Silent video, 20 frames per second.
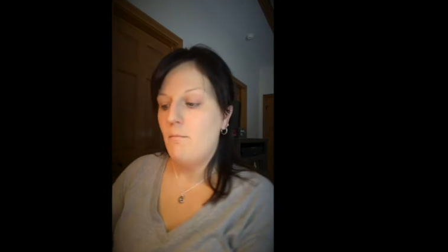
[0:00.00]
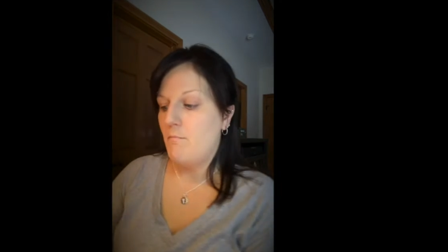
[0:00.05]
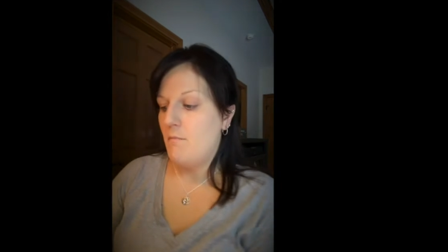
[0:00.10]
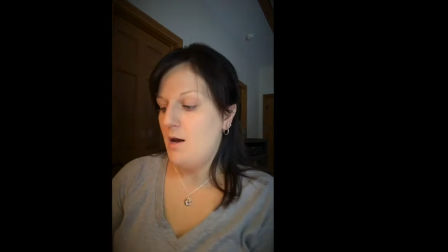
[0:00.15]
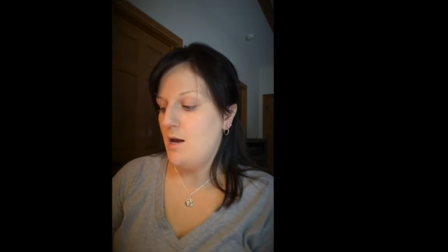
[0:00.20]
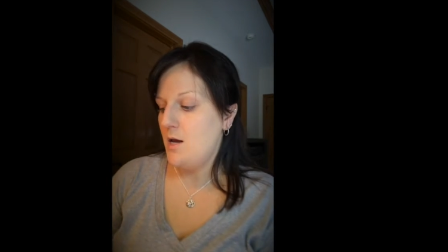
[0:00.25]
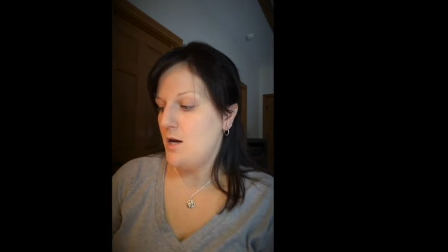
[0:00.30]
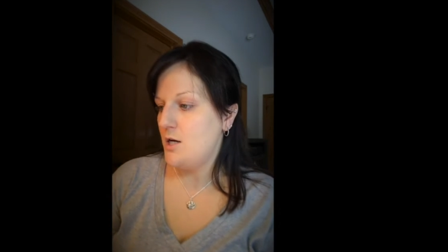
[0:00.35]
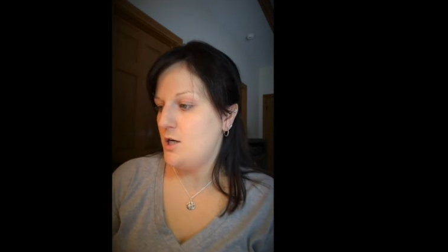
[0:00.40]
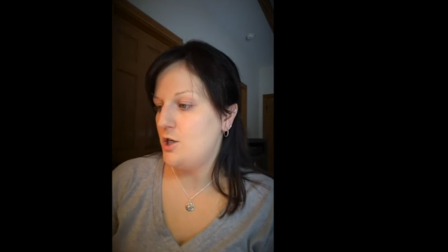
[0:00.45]

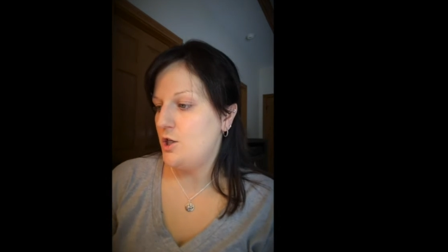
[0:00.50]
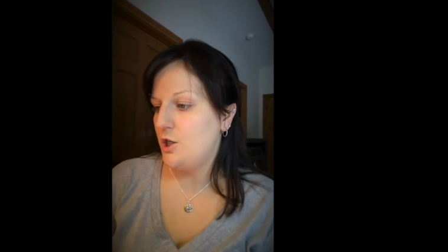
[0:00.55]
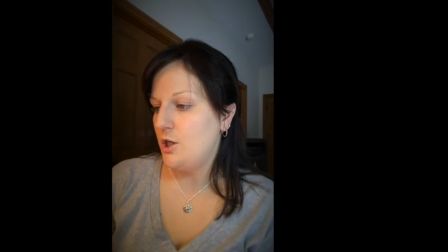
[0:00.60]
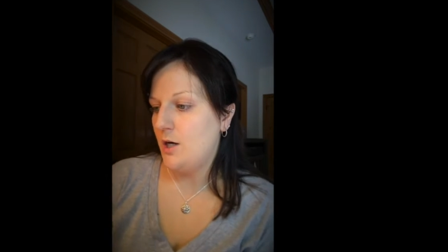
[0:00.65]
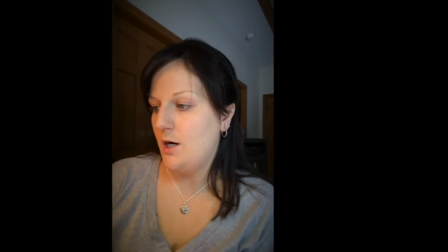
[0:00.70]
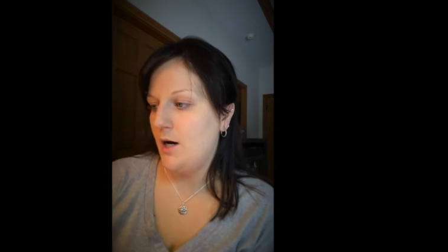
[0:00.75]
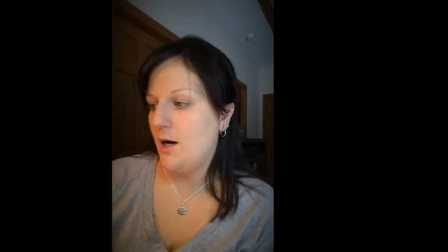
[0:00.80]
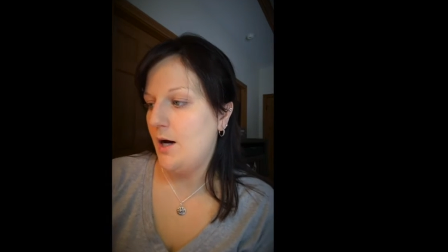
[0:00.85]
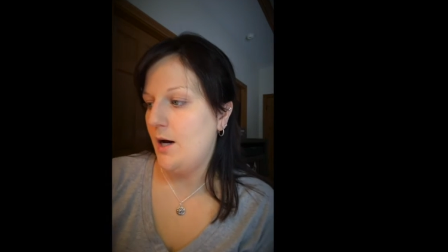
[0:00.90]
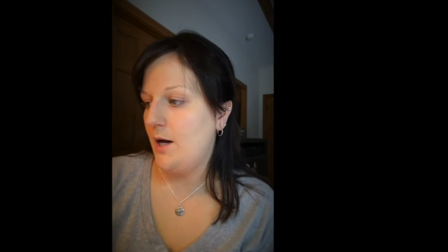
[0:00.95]
my
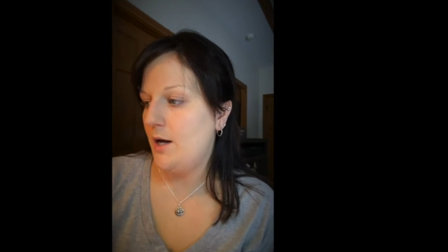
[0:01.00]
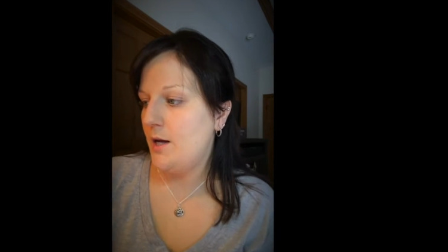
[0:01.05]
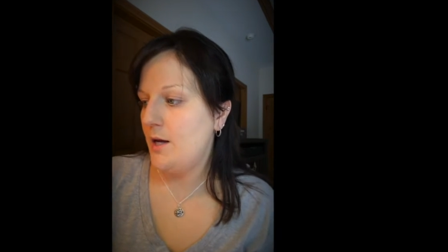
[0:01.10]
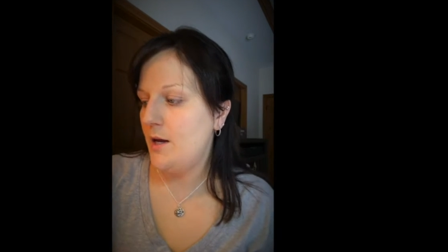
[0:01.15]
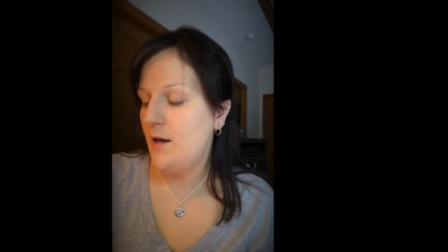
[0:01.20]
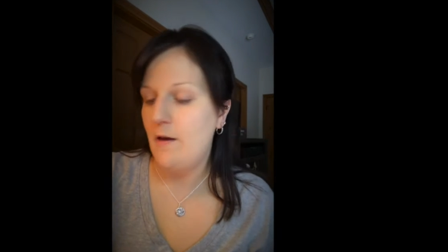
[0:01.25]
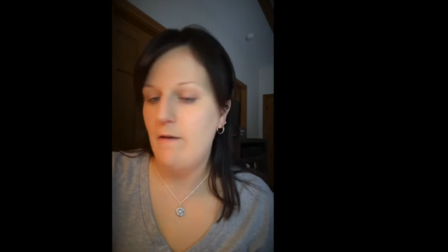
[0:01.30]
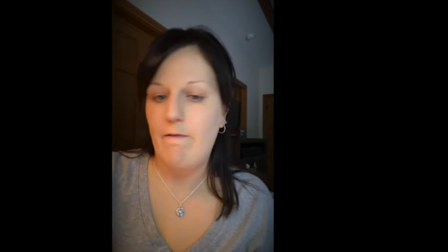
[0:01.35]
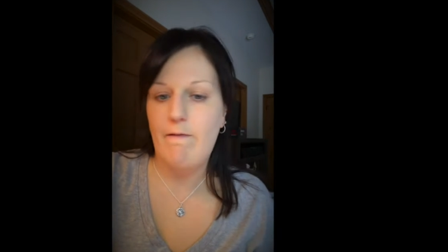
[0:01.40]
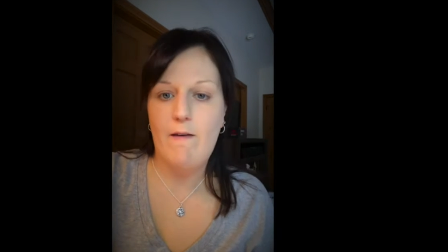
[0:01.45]
under
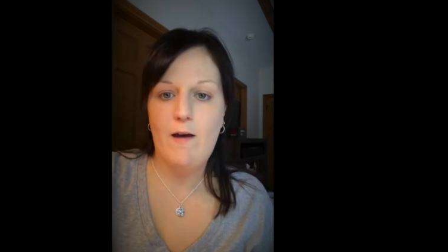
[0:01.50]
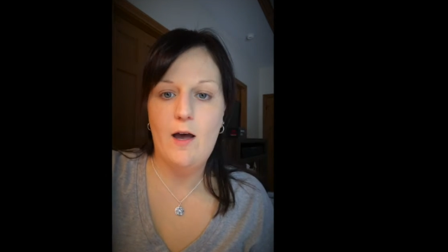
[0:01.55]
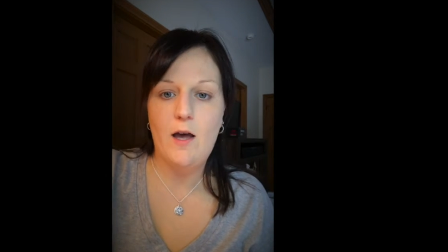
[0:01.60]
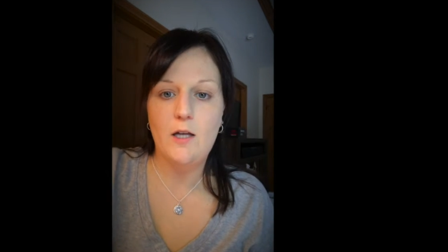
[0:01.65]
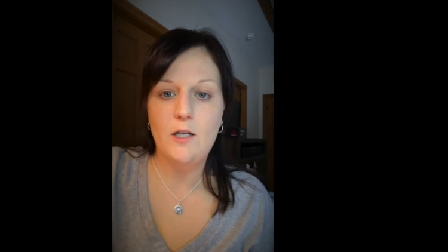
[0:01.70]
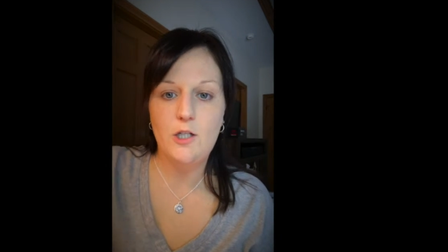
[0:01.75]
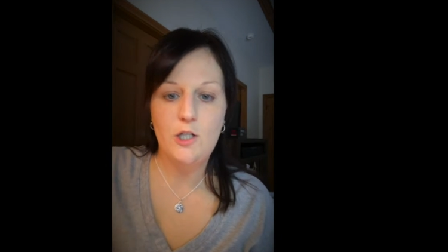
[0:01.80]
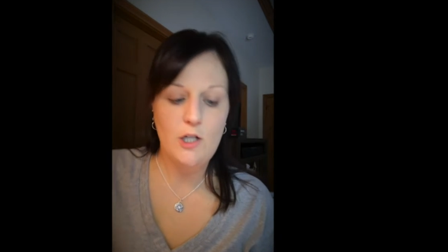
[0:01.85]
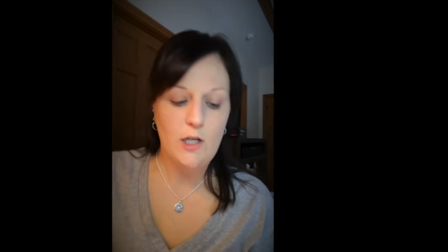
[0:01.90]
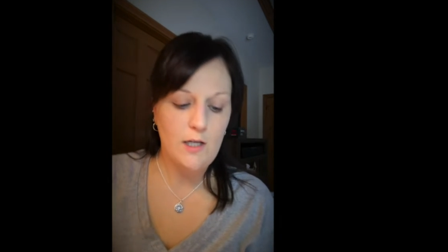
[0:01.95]
eye, and
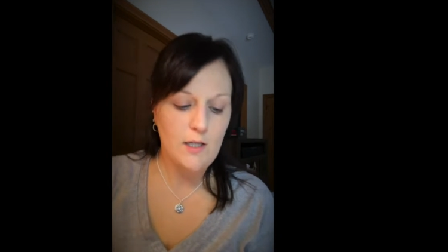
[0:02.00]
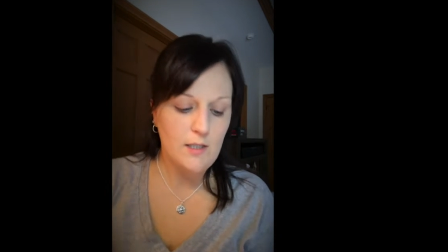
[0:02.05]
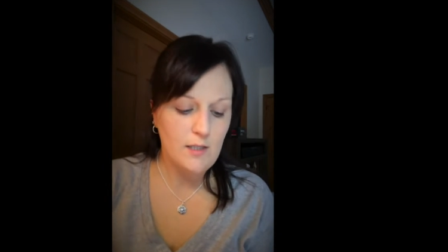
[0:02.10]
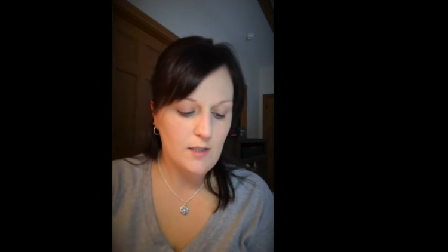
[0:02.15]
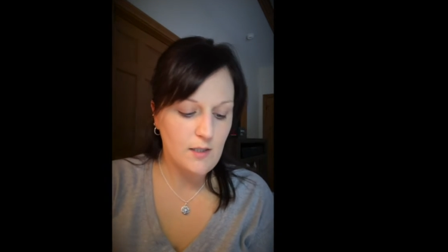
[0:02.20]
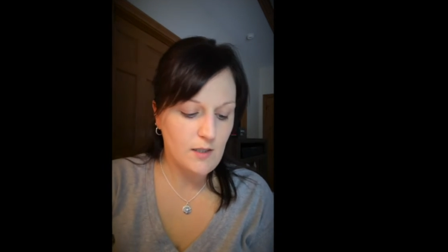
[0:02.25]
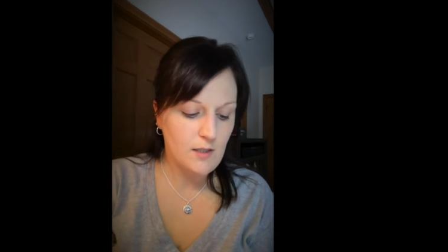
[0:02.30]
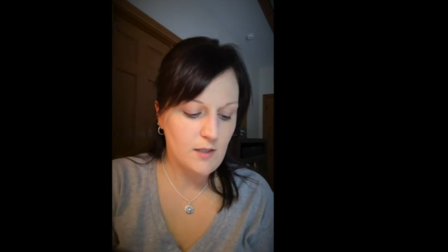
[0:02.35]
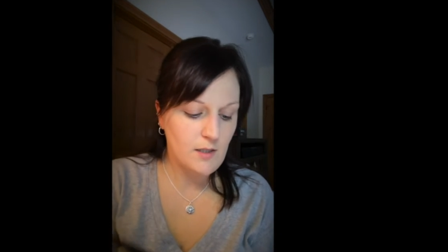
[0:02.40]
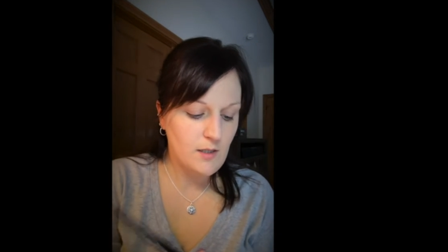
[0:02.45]
that
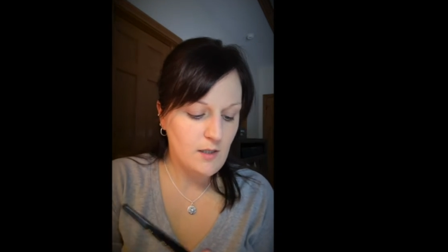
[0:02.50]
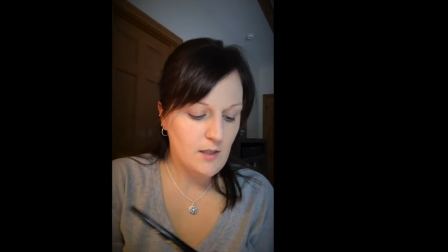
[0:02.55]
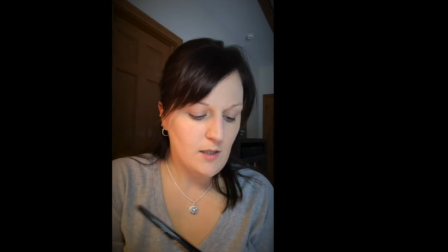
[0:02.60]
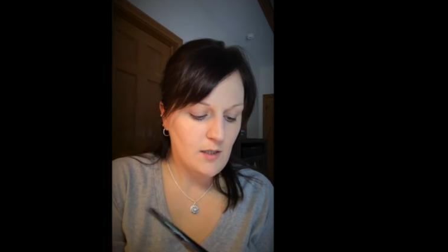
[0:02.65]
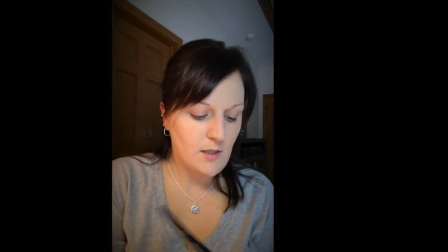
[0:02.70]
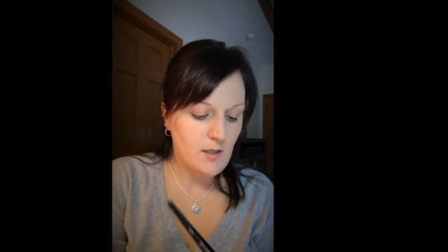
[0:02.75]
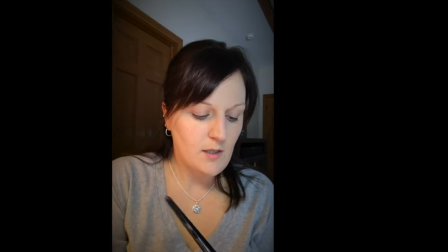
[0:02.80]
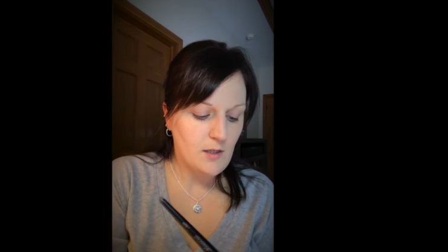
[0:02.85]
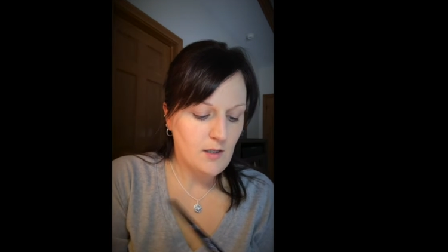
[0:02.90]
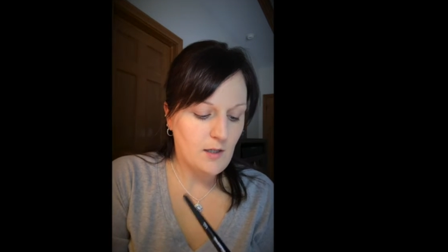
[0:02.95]
just
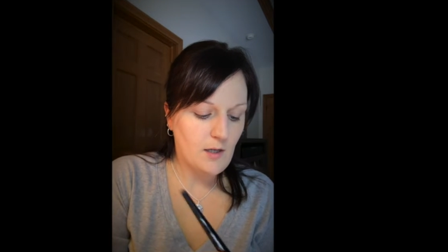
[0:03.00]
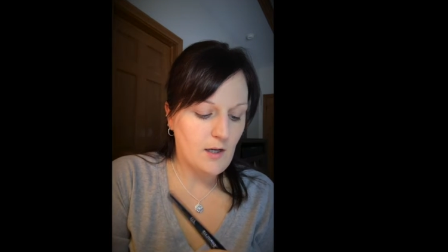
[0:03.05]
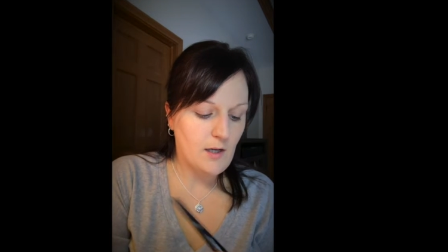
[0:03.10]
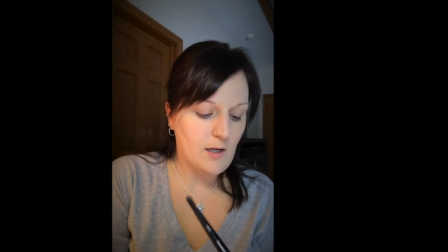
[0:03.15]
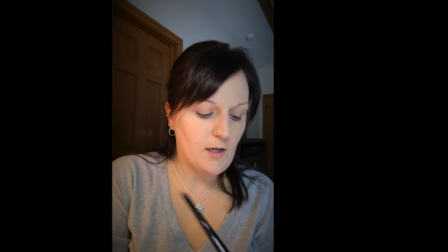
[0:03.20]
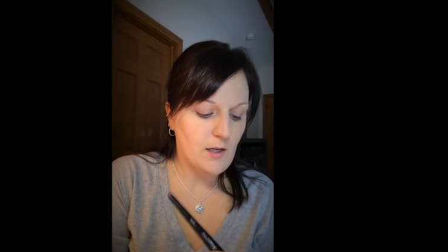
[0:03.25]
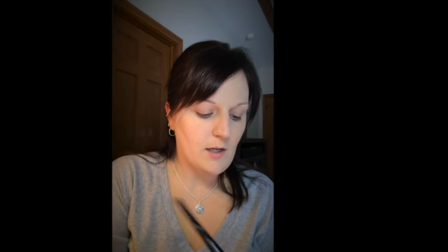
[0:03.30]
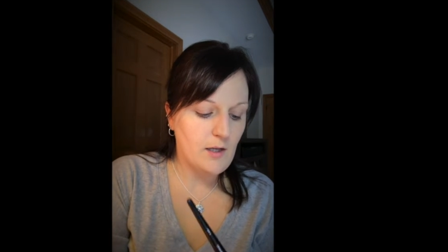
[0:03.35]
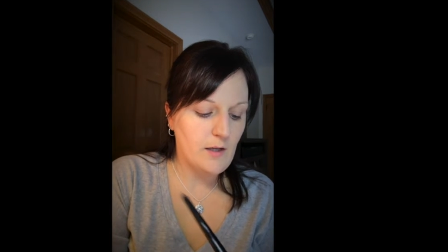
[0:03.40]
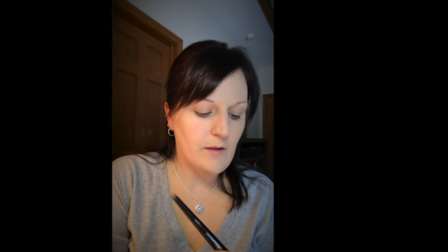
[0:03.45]

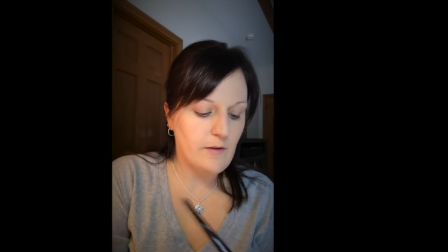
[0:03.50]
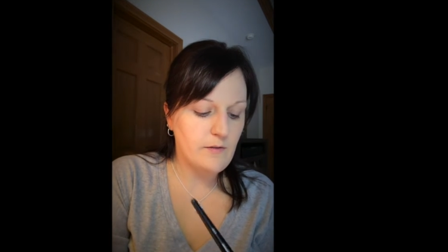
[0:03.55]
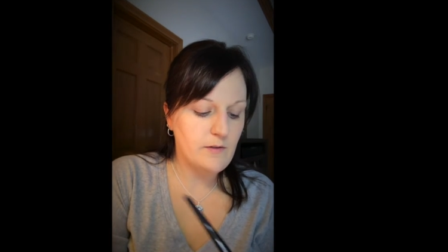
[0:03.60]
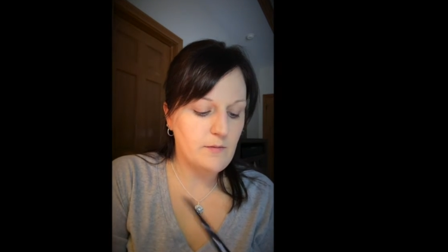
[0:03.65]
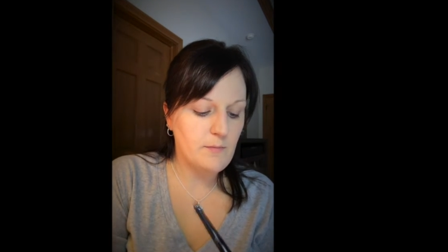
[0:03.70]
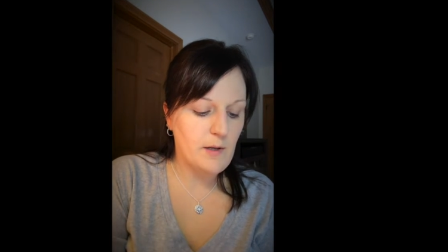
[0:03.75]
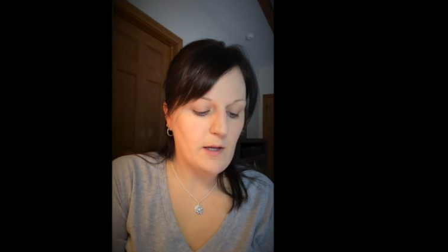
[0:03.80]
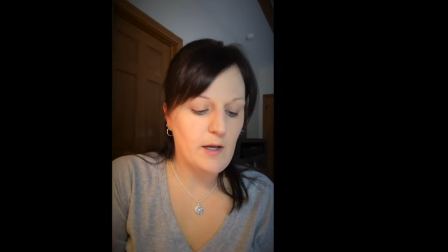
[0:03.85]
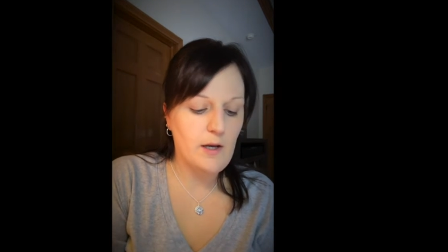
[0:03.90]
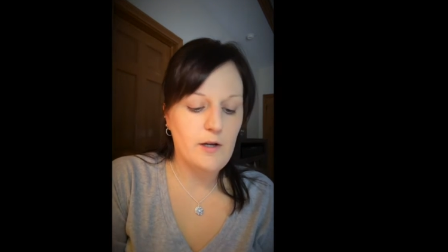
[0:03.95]
kind of gives my